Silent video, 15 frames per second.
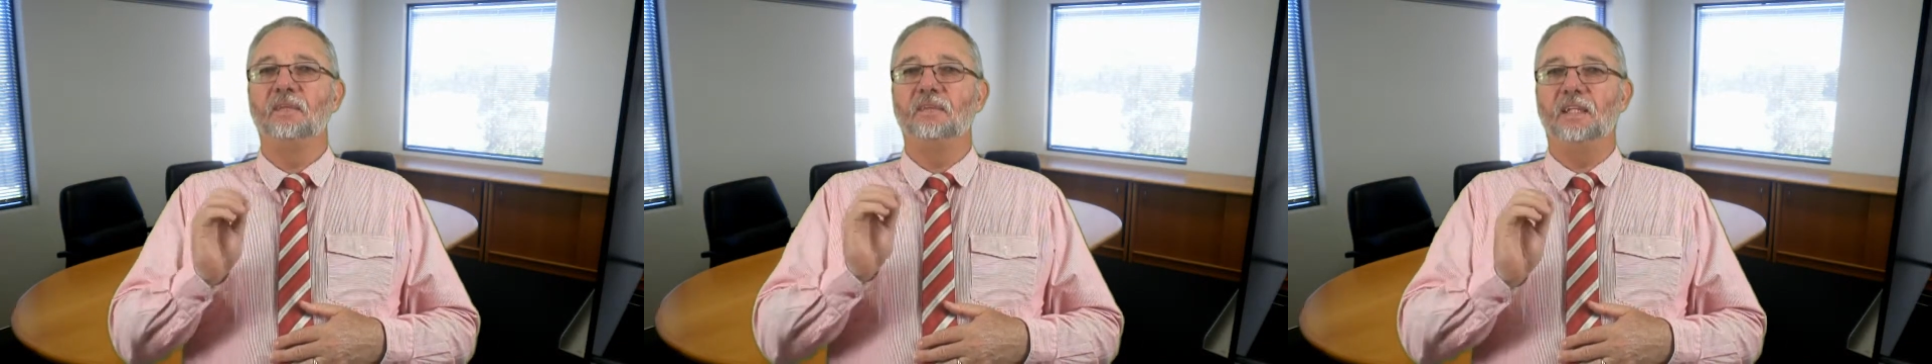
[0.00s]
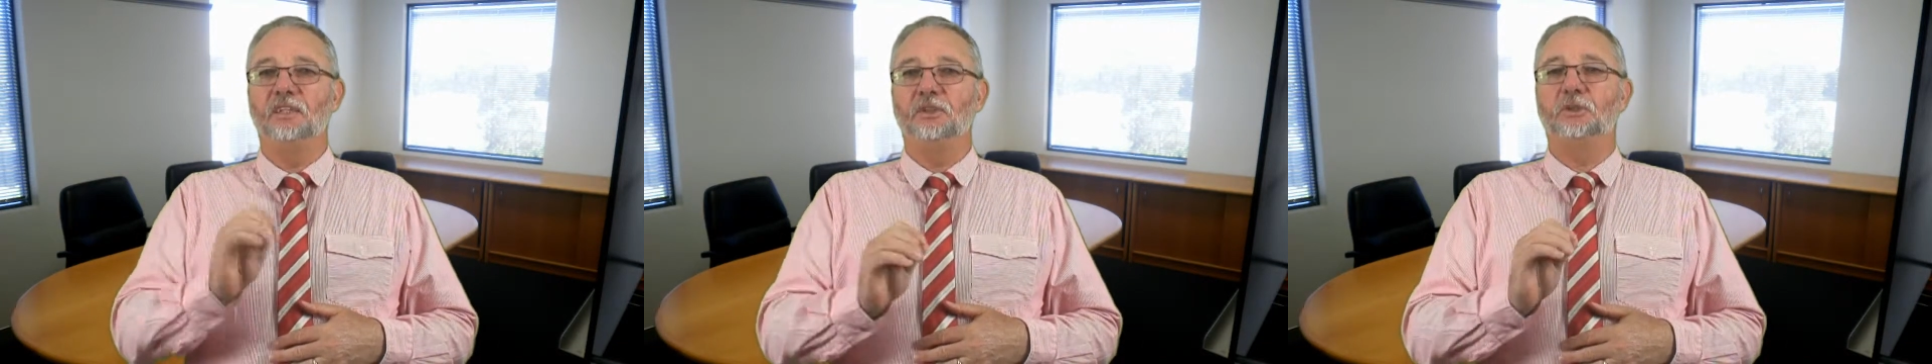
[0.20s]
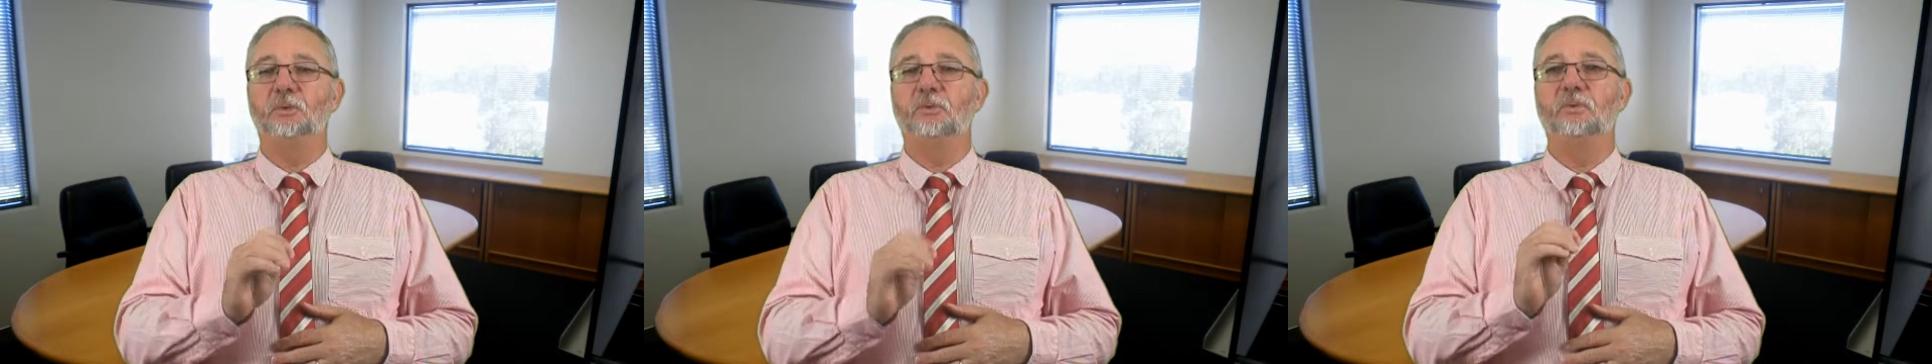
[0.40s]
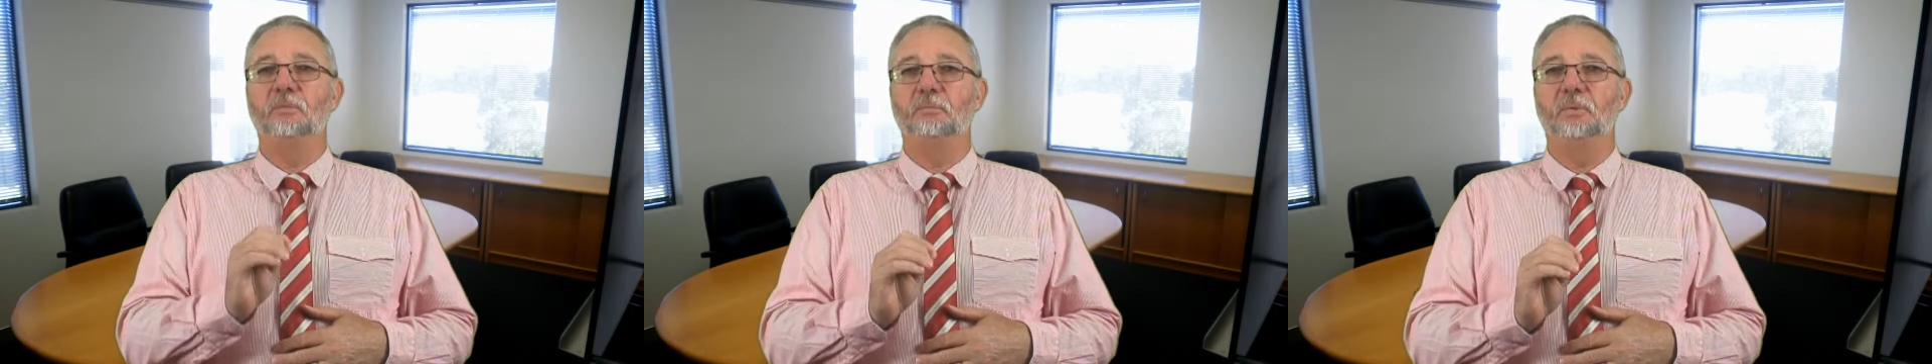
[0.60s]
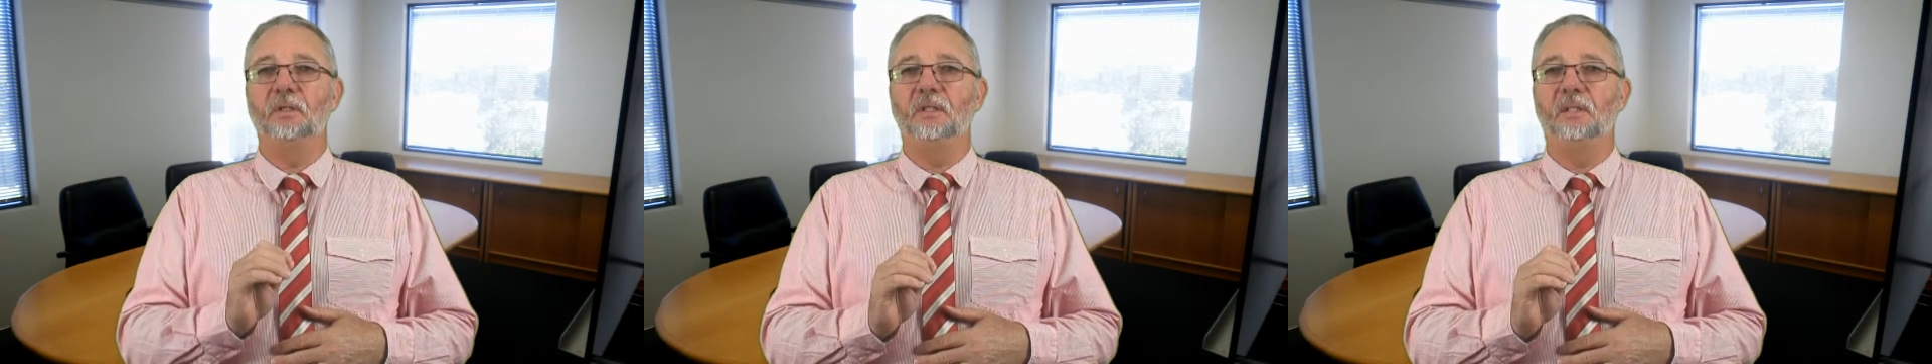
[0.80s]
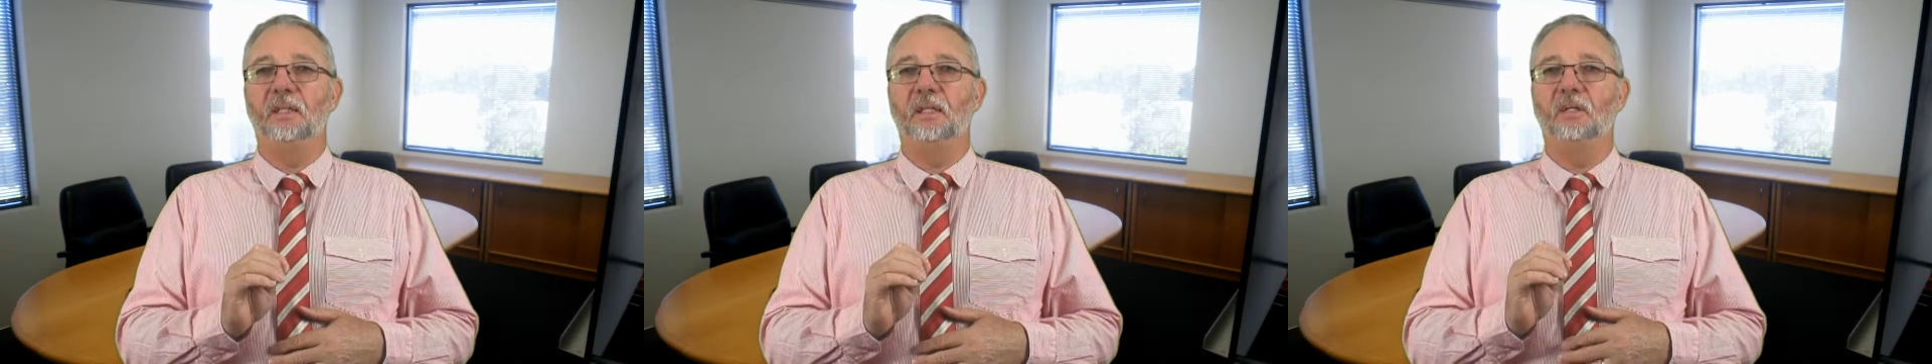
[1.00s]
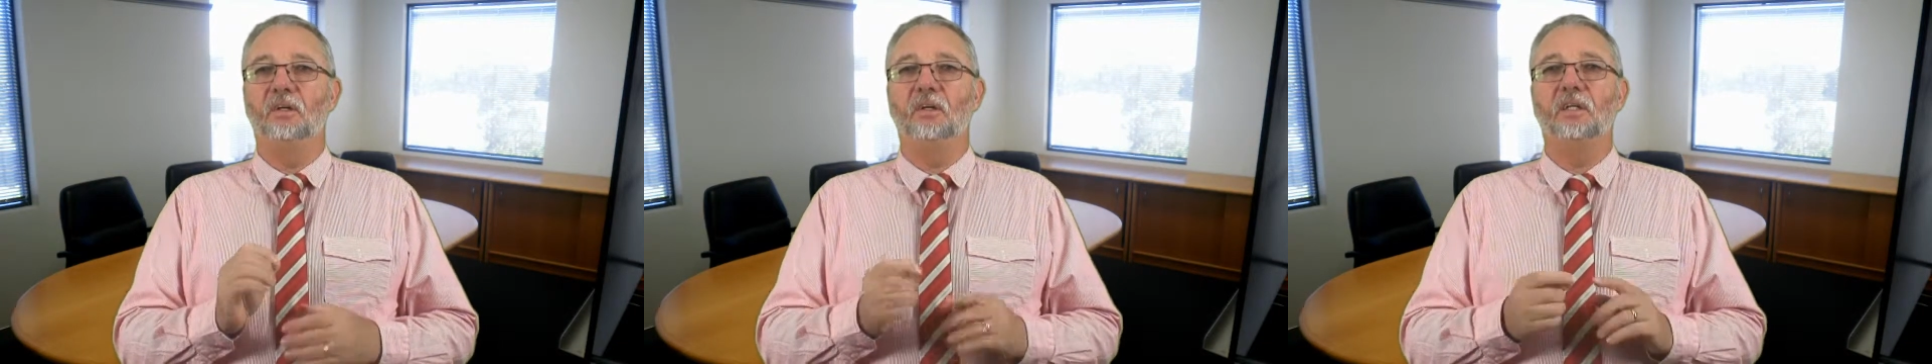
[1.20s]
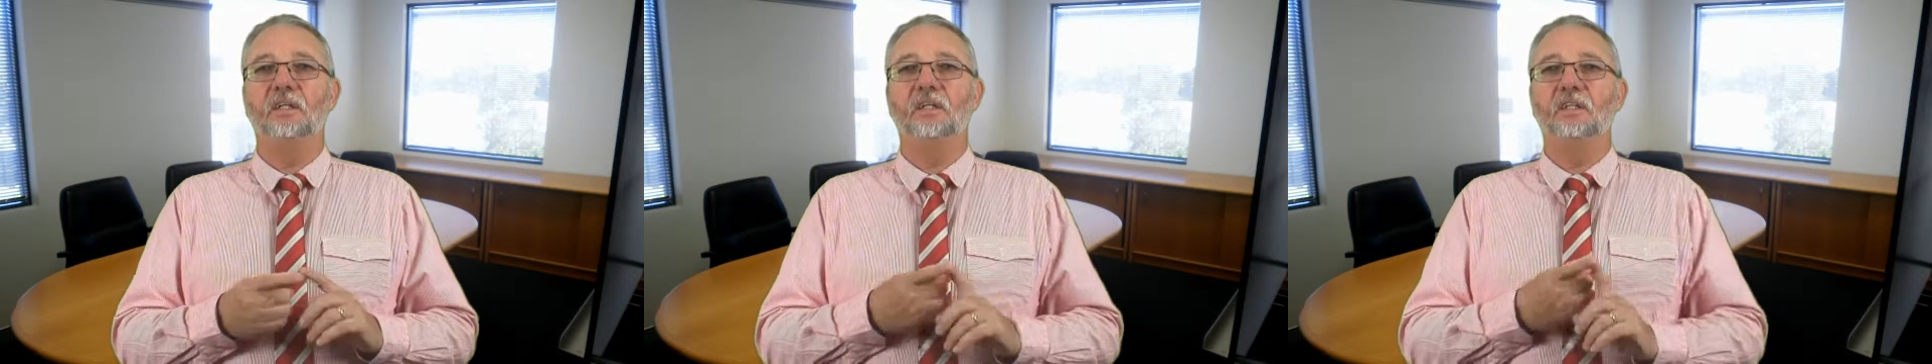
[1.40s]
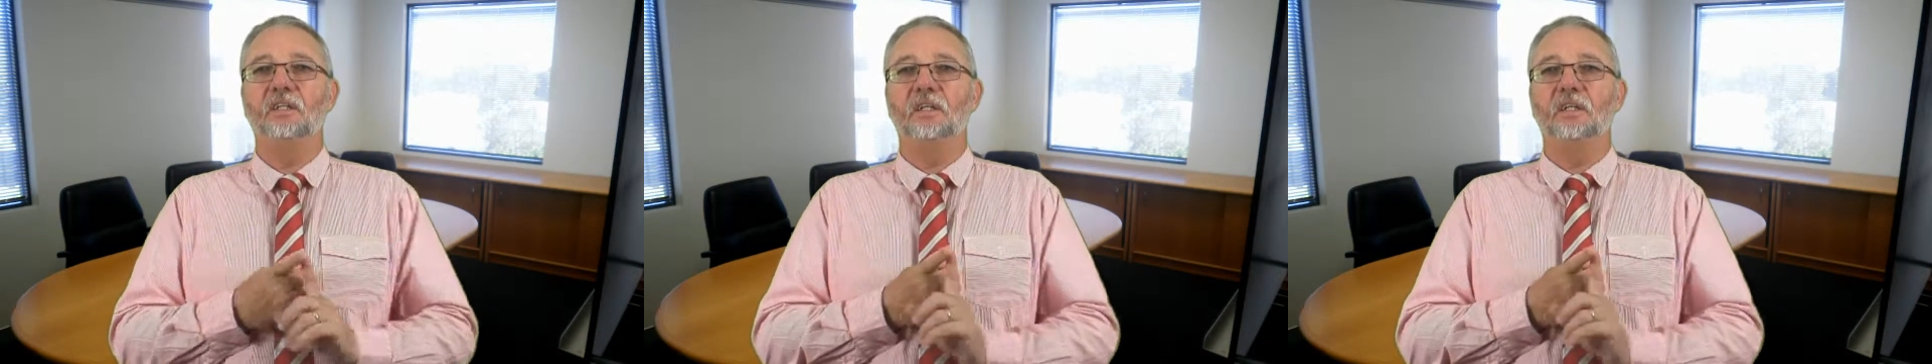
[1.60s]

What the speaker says: that shouldn't be there, i.e.